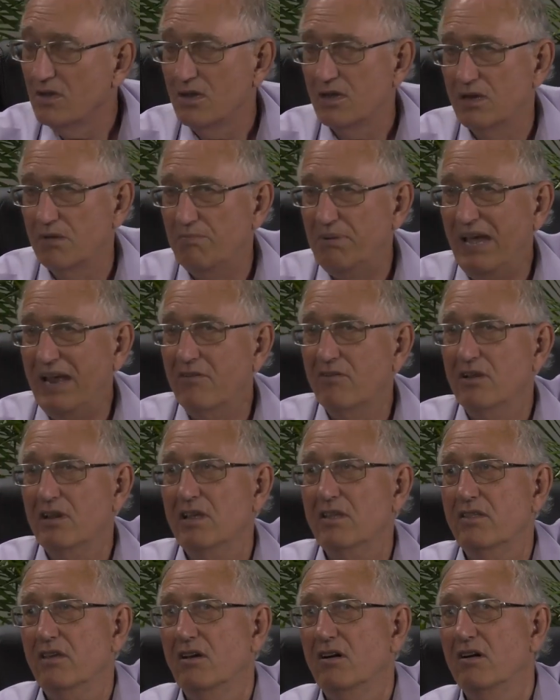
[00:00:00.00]
And
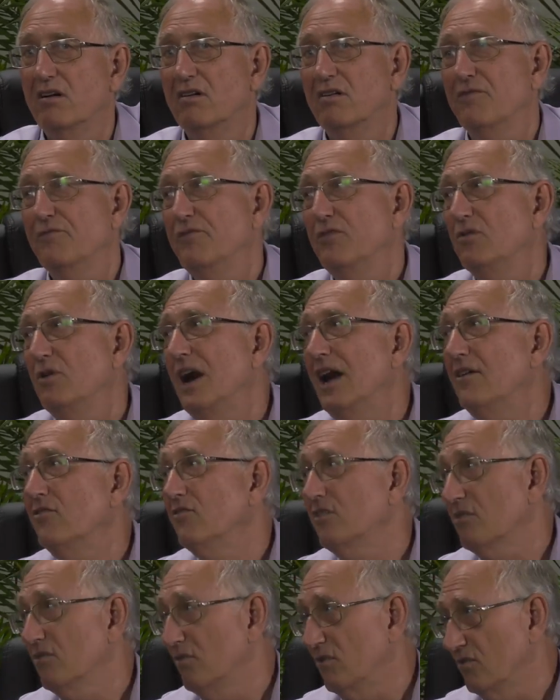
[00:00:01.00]
apparently there are a few
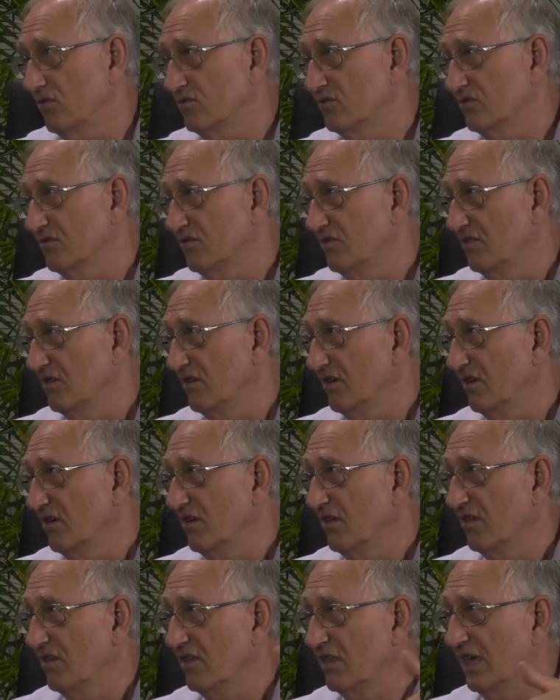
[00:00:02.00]
hundred laws
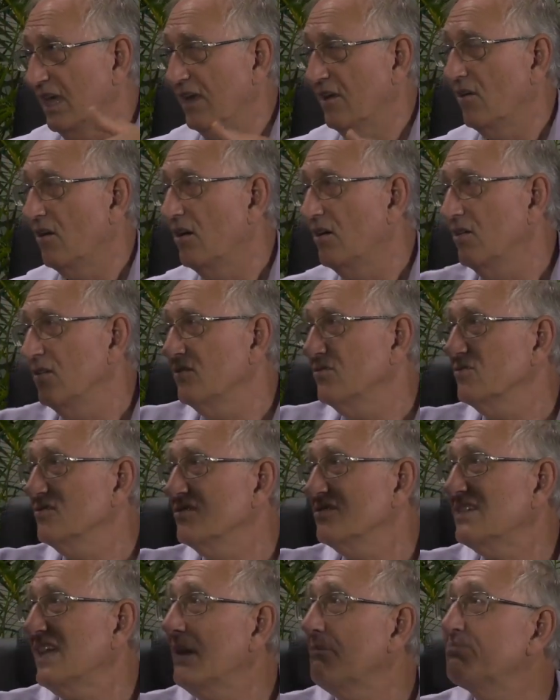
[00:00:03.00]
that are
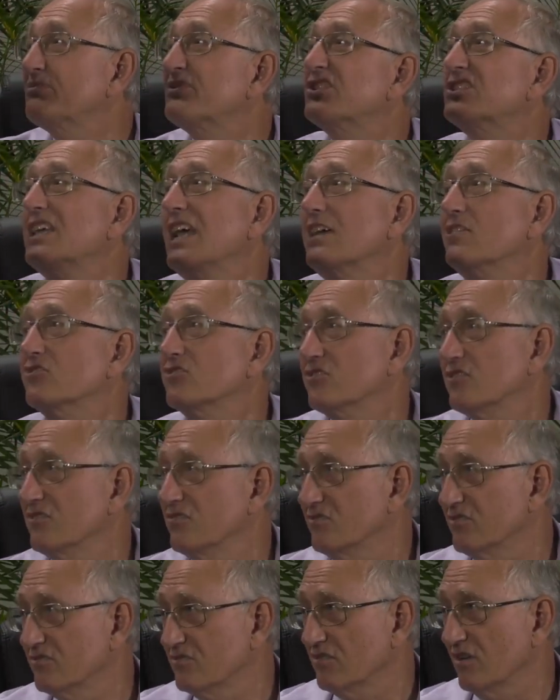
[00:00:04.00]

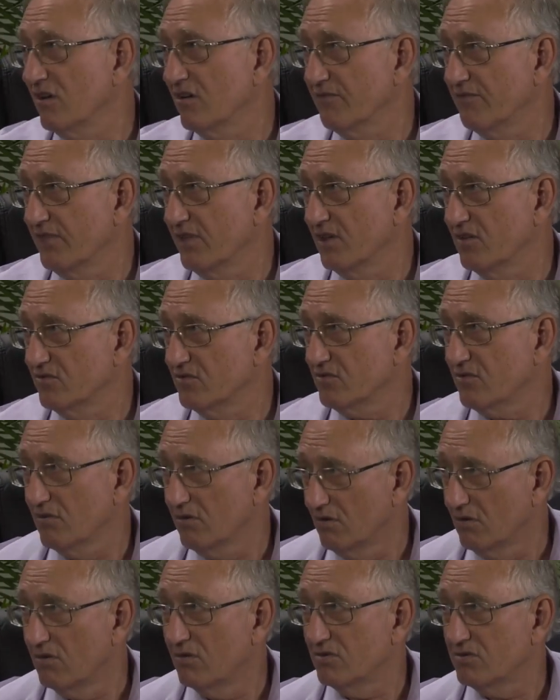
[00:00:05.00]
subsections of those
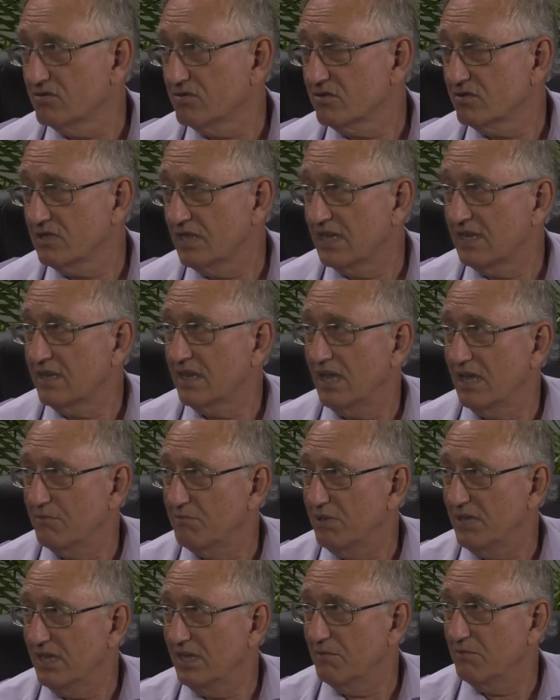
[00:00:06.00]
laws that can
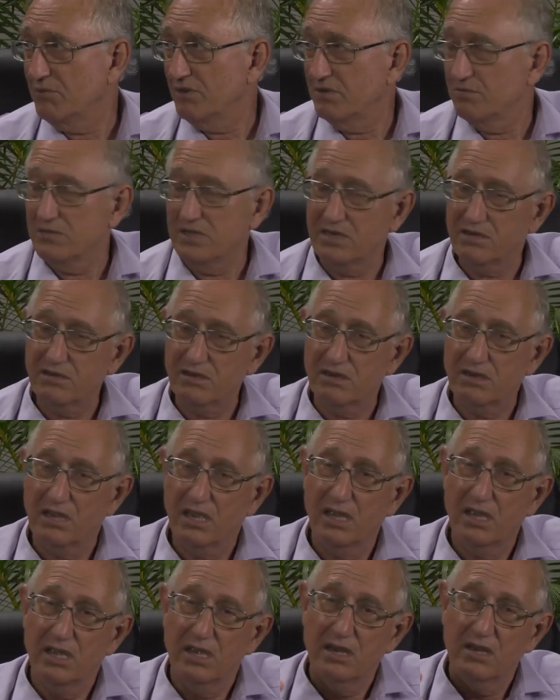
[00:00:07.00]
be implemented.
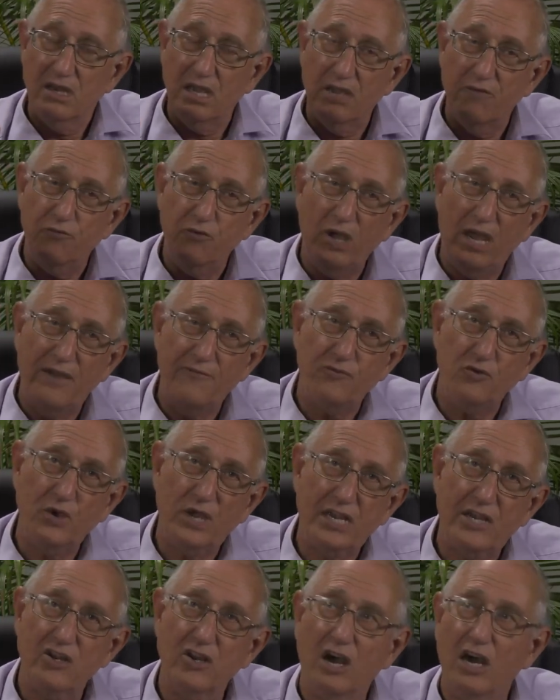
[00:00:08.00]
Now, if you have to
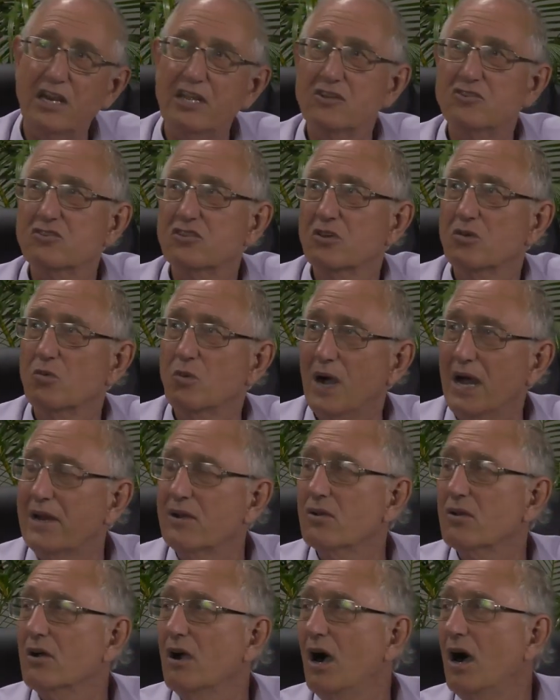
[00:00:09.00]
acknowledge the
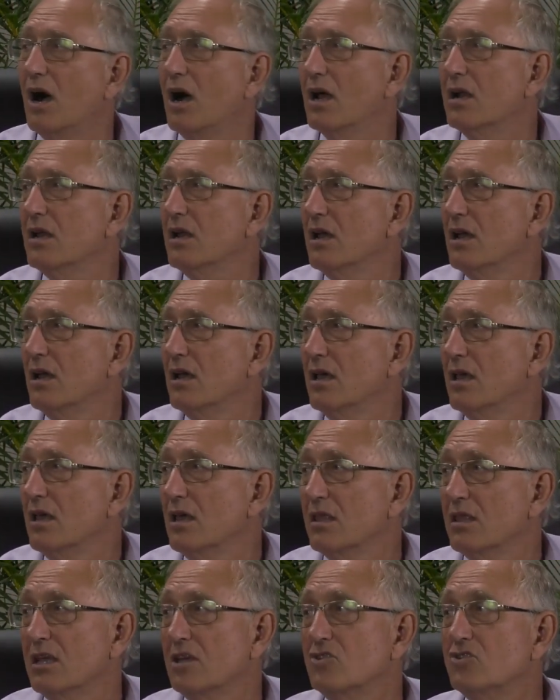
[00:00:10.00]
one God,
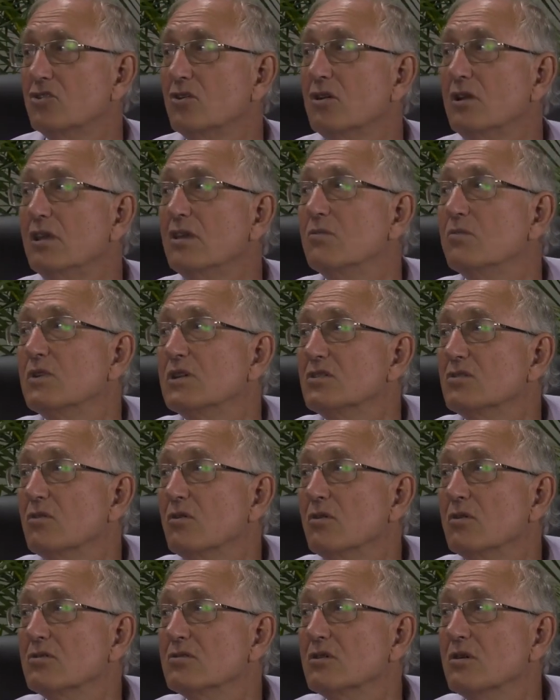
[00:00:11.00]
then surely you must
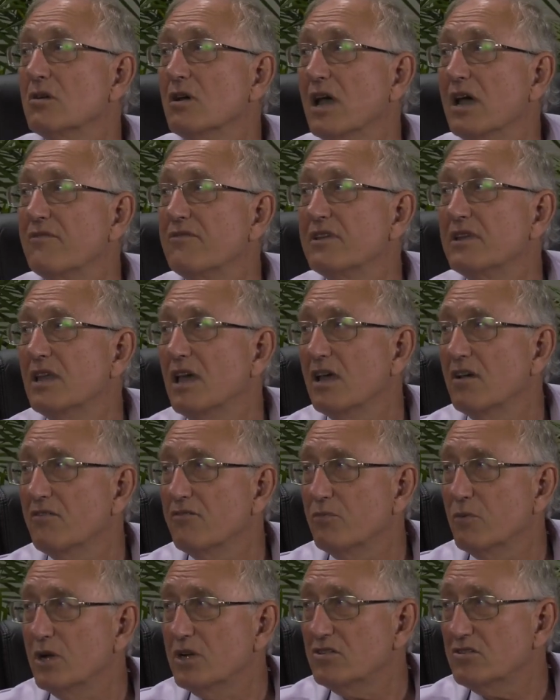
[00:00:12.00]
also have a day
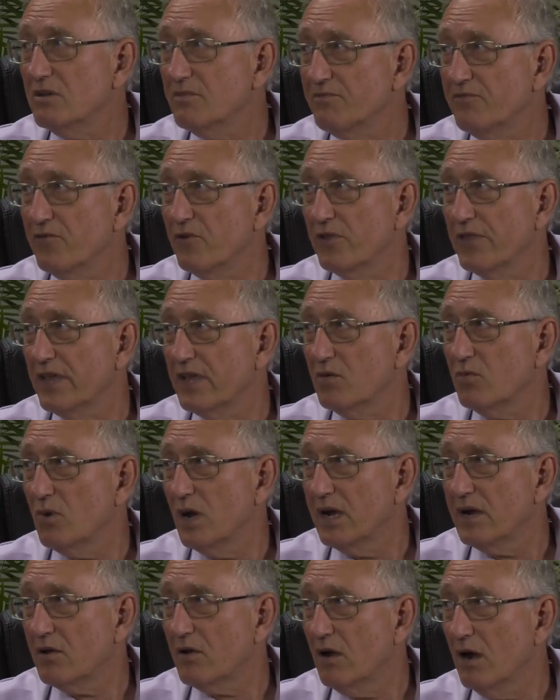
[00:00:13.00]
of worship for that
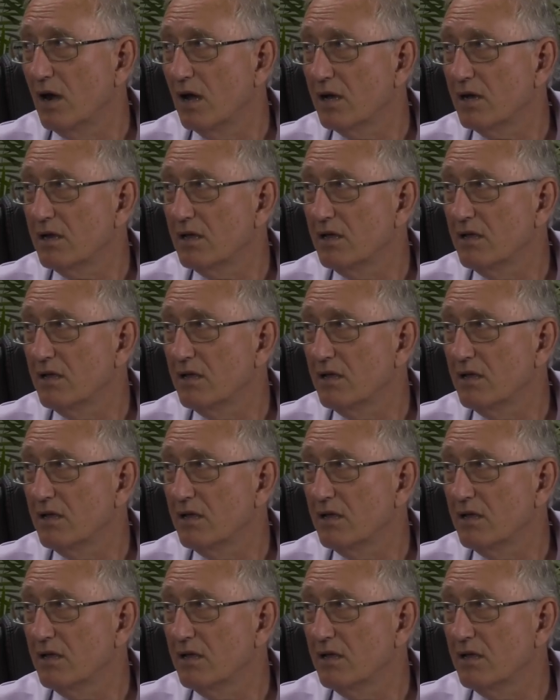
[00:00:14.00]
one God.